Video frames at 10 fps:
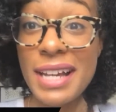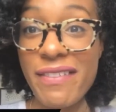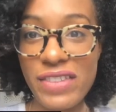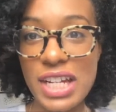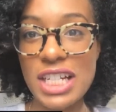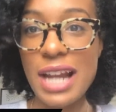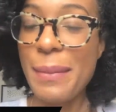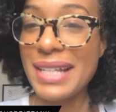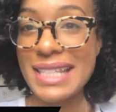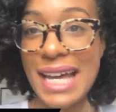to get finished.
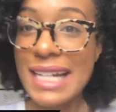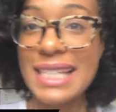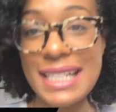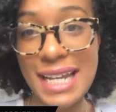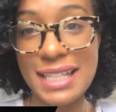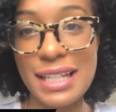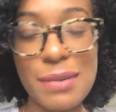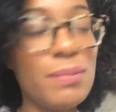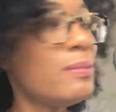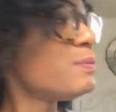I'm excited to taste them.